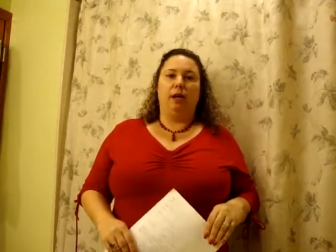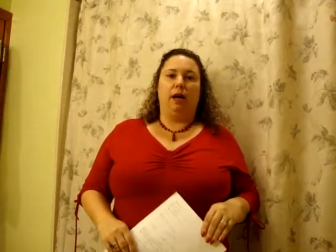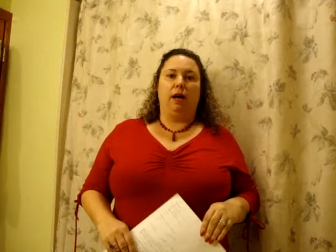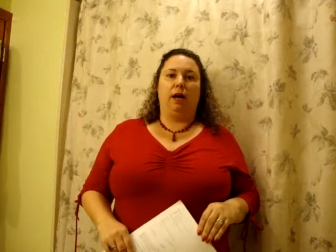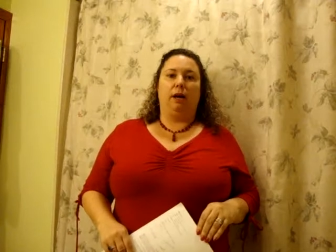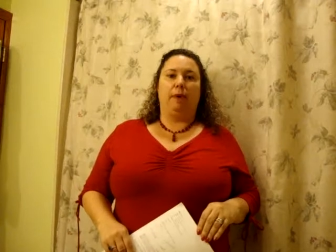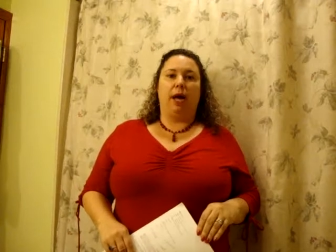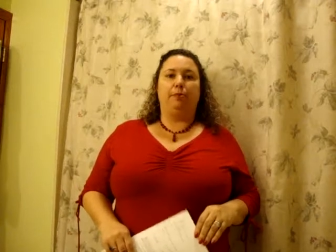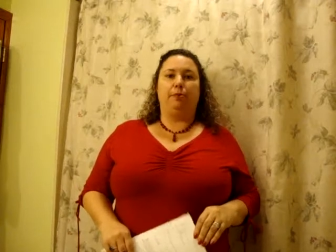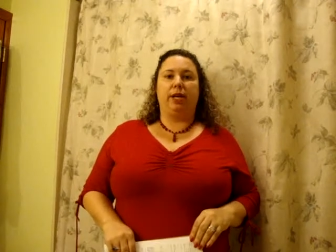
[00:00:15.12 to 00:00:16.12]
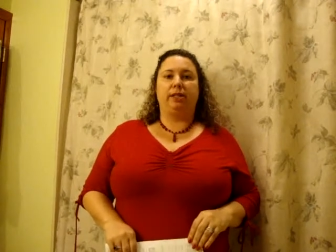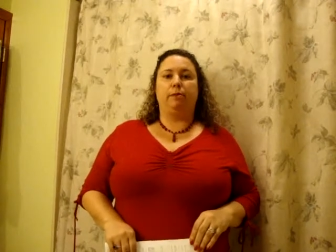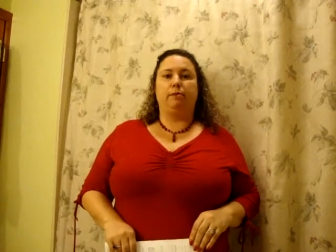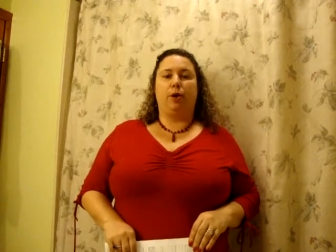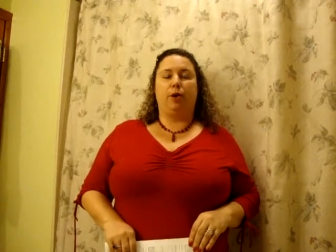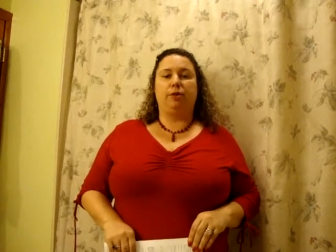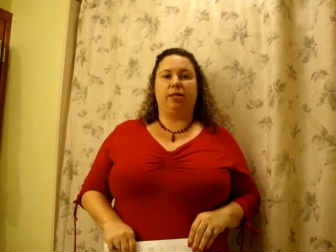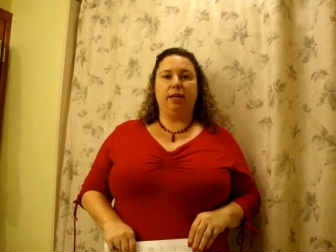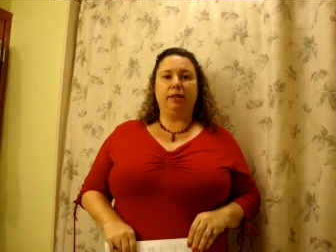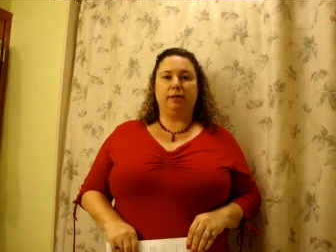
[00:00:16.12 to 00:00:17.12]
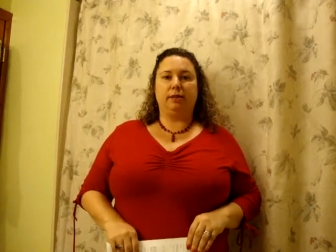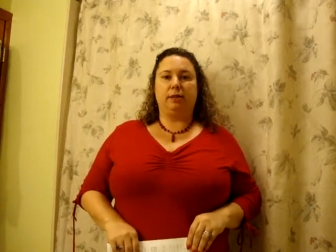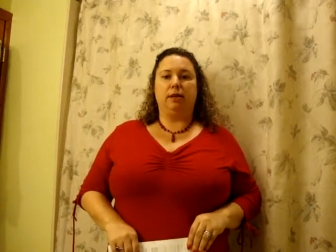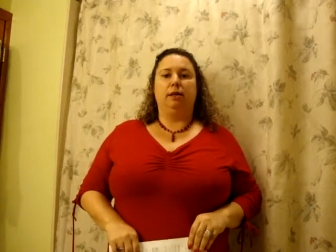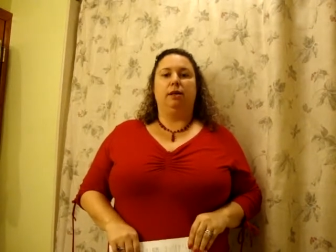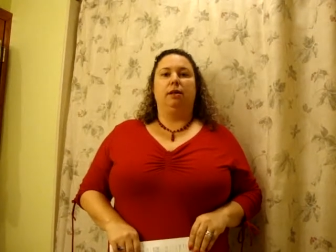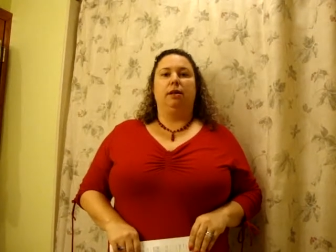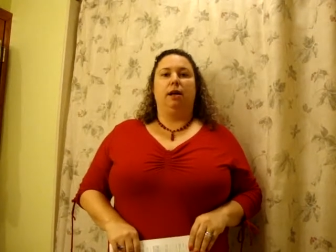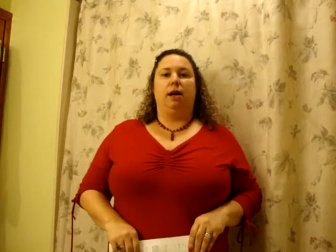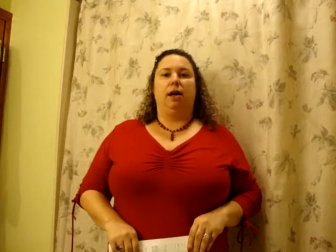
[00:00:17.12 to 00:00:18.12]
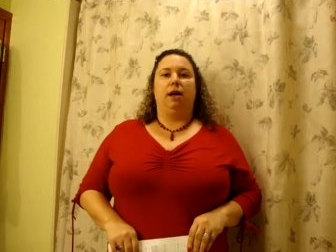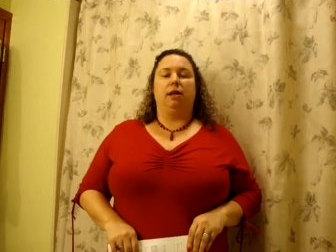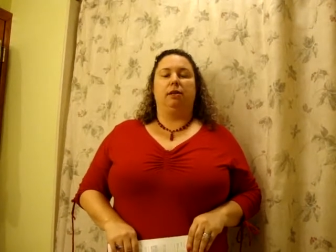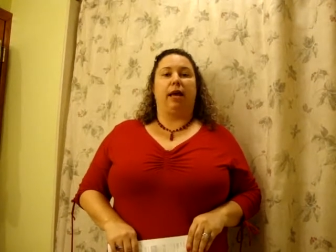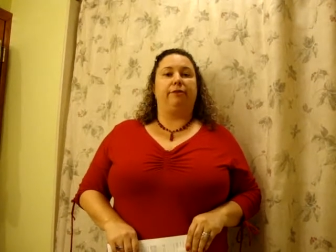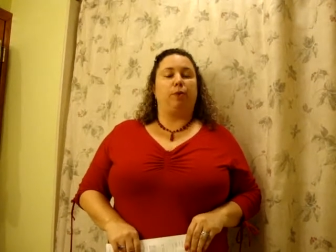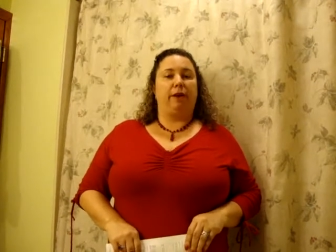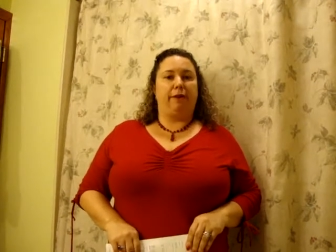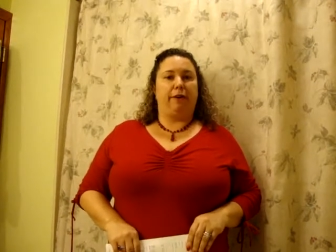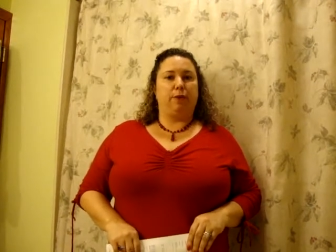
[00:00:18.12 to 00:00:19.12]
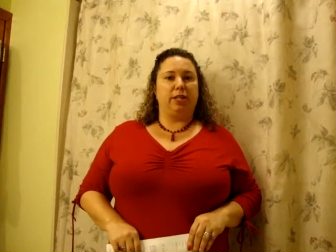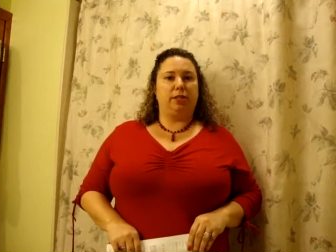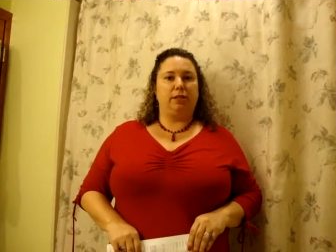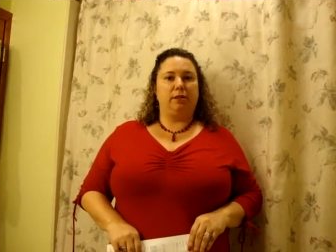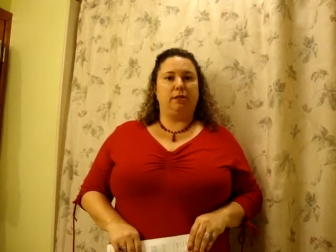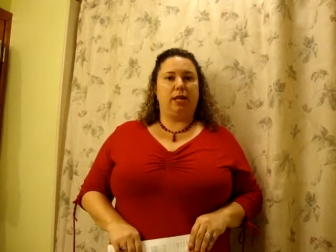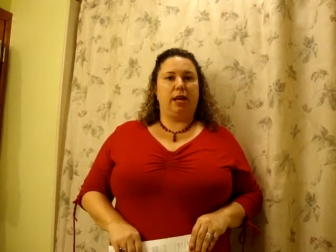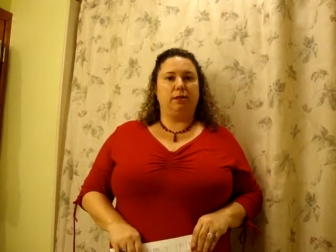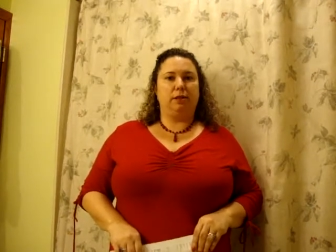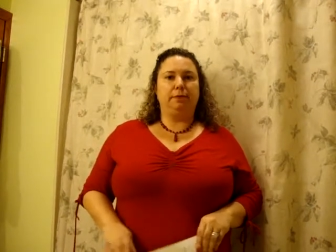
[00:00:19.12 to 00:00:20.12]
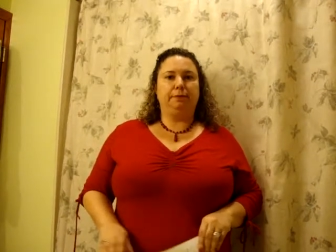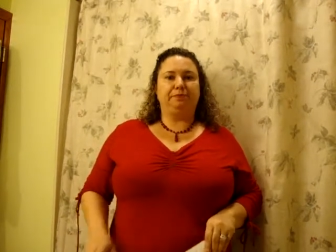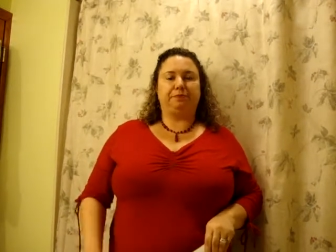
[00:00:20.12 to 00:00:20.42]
I praise him 06. I have 25 questions to answer.